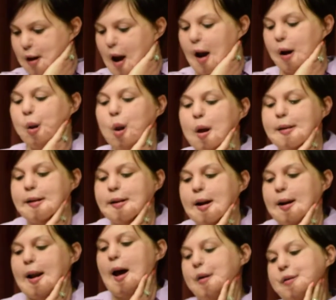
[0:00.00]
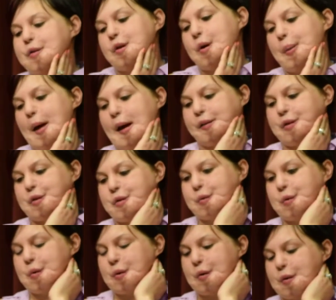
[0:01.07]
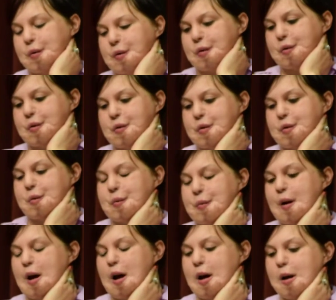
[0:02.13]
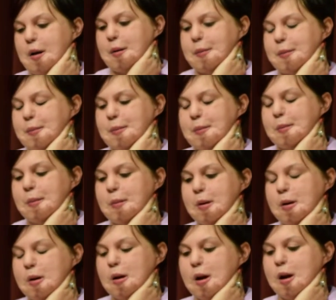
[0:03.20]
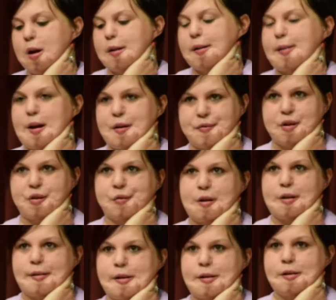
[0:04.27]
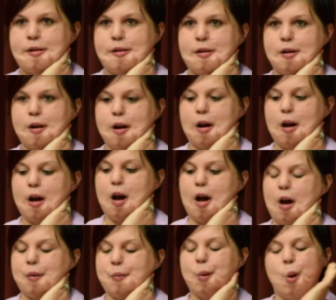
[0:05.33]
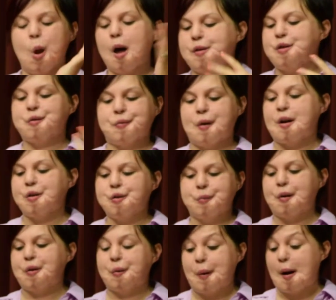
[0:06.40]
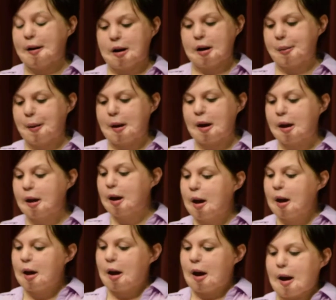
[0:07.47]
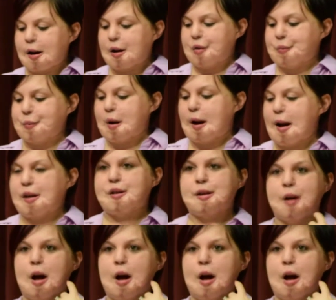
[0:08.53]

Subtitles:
I wasn't allowed to go back to school due to safety reasons. Juan's friends were threatening me, and as well as